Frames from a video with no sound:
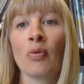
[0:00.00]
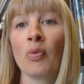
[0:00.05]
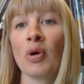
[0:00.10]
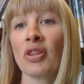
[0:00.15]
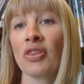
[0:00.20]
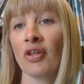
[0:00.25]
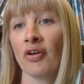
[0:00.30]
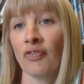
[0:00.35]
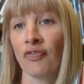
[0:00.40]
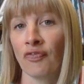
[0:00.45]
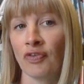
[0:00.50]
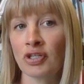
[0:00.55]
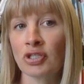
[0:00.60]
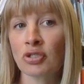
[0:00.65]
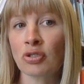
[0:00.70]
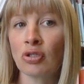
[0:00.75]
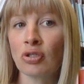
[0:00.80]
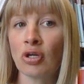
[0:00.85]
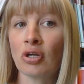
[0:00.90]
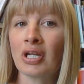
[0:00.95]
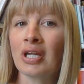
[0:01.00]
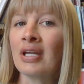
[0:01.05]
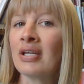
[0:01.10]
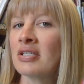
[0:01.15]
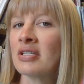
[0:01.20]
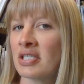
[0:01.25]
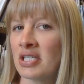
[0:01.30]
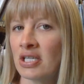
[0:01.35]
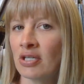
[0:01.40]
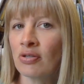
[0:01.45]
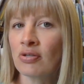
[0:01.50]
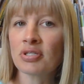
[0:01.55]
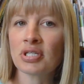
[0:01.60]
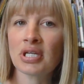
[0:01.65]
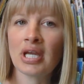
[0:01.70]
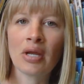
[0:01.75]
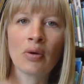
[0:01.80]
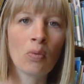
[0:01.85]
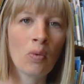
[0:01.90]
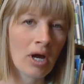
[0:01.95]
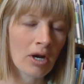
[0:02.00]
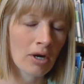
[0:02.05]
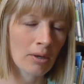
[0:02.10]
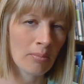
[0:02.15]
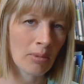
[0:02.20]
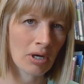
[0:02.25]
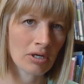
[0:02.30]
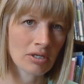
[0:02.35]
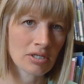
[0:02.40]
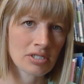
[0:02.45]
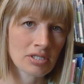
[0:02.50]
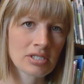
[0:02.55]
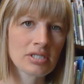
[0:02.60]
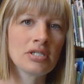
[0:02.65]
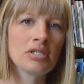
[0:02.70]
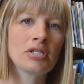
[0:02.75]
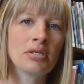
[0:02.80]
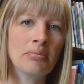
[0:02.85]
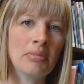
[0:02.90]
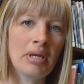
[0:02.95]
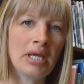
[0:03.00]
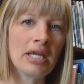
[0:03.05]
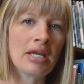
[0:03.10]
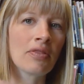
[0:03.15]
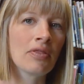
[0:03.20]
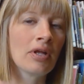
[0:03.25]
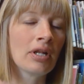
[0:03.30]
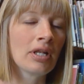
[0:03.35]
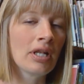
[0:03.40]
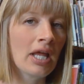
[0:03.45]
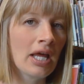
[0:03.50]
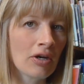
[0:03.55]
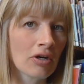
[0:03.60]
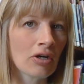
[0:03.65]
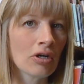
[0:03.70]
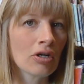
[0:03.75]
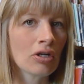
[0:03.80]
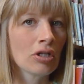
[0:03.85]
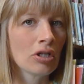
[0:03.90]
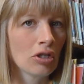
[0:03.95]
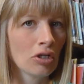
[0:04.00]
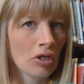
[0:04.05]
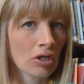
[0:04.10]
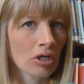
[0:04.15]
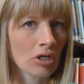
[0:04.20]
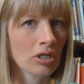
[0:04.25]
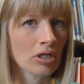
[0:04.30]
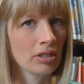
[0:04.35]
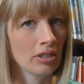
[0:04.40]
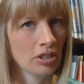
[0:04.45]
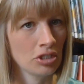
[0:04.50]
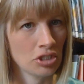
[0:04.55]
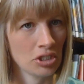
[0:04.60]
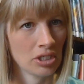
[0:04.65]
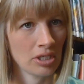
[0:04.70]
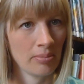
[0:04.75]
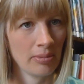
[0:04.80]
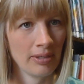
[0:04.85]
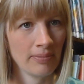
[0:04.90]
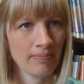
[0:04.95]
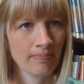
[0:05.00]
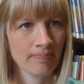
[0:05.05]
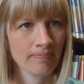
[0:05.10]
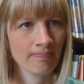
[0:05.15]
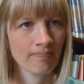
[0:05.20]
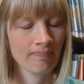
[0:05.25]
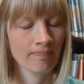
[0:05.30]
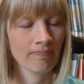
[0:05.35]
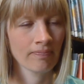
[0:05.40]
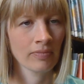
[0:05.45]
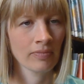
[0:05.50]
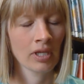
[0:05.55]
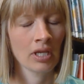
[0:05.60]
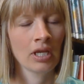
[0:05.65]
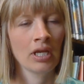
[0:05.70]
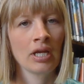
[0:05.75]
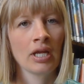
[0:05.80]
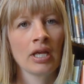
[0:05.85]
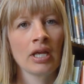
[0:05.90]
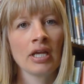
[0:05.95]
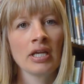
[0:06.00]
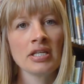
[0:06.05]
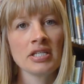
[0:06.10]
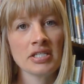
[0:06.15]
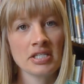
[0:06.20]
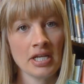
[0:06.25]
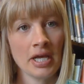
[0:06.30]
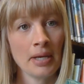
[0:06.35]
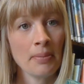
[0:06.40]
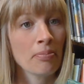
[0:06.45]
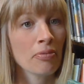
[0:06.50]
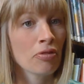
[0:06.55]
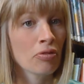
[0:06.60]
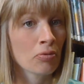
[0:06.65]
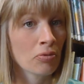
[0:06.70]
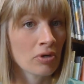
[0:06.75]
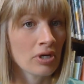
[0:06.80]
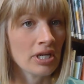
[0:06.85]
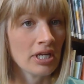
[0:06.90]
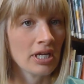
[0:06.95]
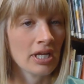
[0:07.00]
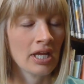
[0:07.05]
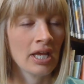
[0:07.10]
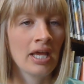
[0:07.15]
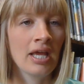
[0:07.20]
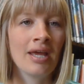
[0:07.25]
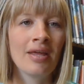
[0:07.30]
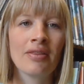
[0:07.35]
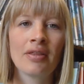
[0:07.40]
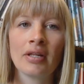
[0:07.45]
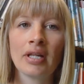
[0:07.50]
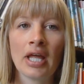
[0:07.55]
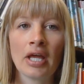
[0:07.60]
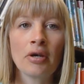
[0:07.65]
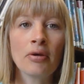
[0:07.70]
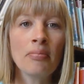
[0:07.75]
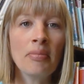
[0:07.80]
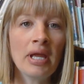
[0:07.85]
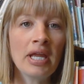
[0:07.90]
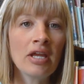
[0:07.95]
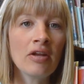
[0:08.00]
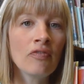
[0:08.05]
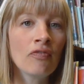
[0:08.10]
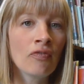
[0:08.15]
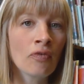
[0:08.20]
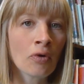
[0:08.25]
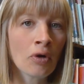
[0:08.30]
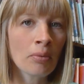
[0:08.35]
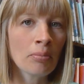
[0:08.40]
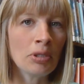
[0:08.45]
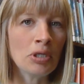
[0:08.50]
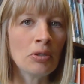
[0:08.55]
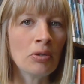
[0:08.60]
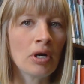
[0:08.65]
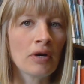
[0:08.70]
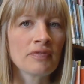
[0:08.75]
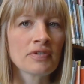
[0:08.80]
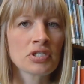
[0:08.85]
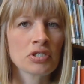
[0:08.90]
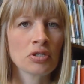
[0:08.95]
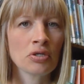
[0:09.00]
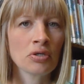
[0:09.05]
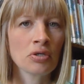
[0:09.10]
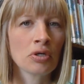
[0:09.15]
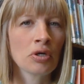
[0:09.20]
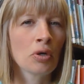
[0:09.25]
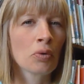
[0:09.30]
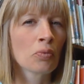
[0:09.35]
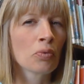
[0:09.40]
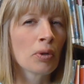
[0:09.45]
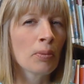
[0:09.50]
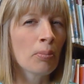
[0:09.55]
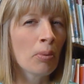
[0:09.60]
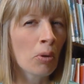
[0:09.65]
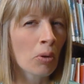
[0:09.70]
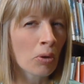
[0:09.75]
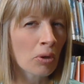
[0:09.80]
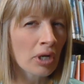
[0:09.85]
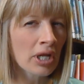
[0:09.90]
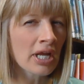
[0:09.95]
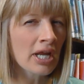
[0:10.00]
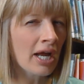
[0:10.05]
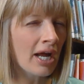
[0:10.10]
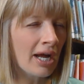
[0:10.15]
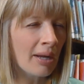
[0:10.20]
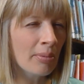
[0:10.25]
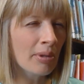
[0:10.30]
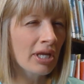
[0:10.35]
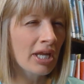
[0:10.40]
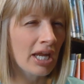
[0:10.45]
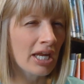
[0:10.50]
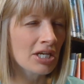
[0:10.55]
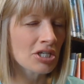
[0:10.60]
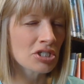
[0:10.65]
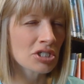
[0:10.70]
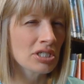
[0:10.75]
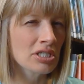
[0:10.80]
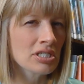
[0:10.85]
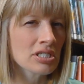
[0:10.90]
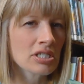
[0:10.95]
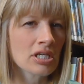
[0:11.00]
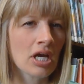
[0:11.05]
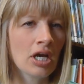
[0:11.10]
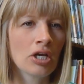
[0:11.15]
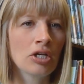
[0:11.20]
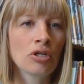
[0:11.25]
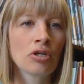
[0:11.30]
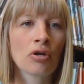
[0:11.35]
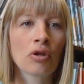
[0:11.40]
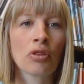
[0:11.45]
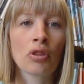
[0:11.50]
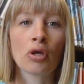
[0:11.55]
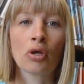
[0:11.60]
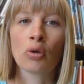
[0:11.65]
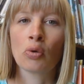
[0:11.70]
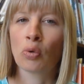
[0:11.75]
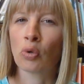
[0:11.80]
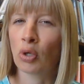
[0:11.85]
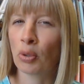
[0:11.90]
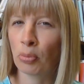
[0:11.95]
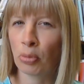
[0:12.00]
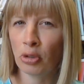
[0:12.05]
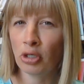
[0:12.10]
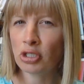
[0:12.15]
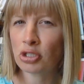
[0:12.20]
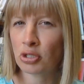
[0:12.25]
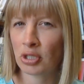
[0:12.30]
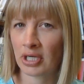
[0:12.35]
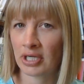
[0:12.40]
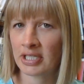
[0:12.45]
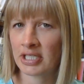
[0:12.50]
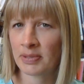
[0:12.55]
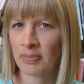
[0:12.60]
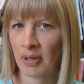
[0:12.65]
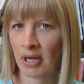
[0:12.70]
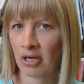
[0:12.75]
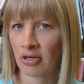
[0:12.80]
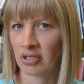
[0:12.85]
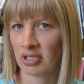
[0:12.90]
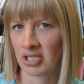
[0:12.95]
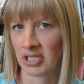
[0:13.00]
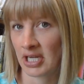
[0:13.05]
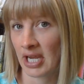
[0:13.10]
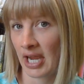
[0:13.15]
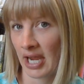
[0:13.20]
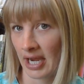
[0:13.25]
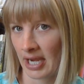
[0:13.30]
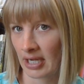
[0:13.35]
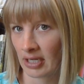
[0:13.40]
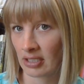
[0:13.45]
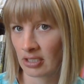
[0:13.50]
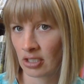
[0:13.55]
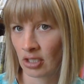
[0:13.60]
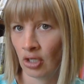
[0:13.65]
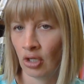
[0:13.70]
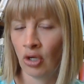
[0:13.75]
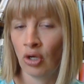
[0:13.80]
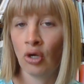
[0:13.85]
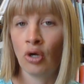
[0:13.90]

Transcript: with official-looking seals and watermarks to make the letter look legitimate. Step 3. The letter may inform you of certain reporting obligations under the Corporate Transparency Act